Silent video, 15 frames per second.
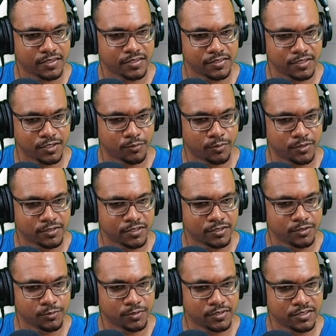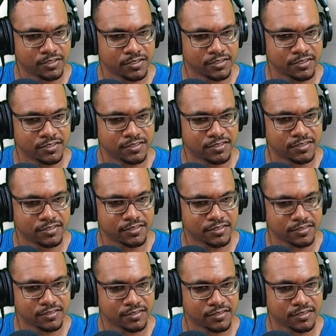is equal to
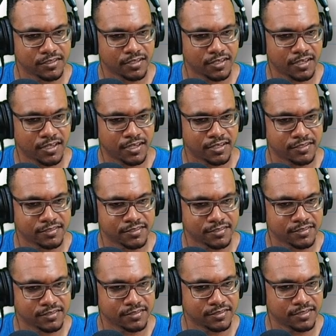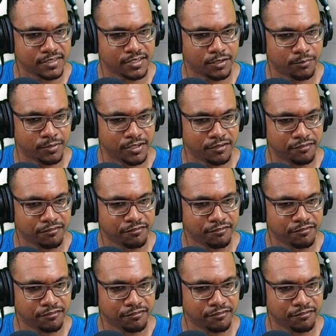2/3 S take away